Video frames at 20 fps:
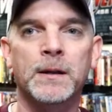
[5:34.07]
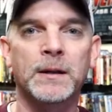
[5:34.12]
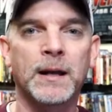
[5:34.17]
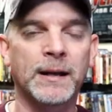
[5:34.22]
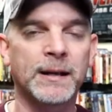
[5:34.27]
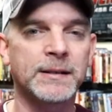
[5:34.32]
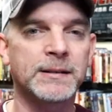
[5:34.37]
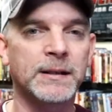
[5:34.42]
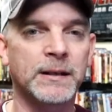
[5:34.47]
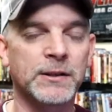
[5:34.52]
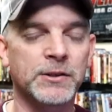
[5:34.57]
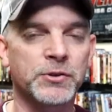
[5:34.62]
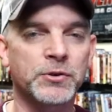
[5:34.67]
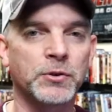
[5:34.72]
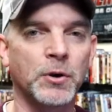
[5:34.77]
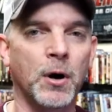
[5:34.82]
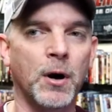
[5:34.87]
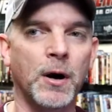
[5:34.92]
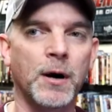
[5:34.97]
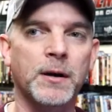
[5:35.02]
Like I said, it's
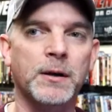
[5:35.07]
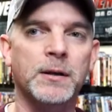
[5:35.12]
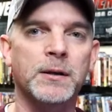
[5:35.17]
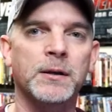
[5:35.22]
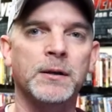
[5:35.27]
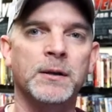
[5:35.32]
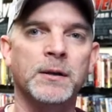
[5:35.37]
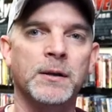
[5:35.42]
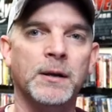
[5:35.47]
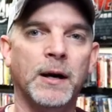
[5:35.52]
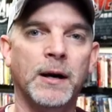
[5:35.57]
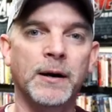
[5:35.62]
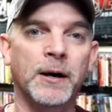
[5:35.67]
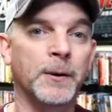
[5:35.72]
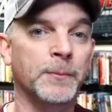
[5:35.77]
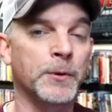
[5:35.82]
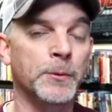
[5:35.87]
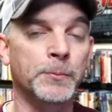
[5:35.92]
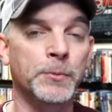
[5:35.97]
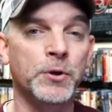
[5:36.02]
dark.
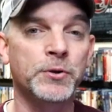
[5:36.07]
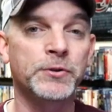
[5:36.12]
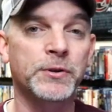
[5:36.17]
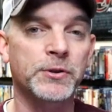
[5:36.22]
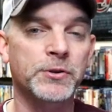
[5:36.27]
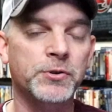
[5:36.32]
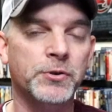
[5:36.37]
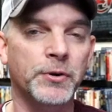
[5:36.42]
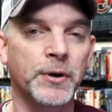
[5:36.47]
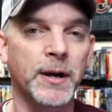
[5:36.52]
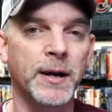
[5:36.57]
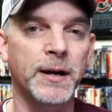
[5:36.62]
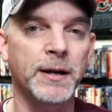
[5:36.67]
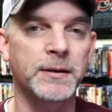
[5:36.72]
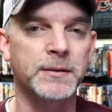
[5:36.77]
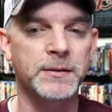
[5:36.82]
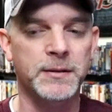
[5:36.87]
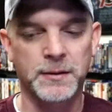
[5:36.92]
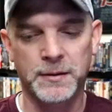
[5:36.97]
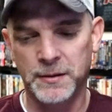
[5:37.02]
Um, the music's
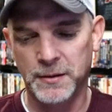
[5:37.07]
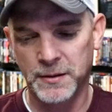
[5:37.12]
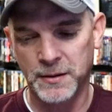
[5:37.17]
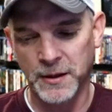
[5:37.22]
great.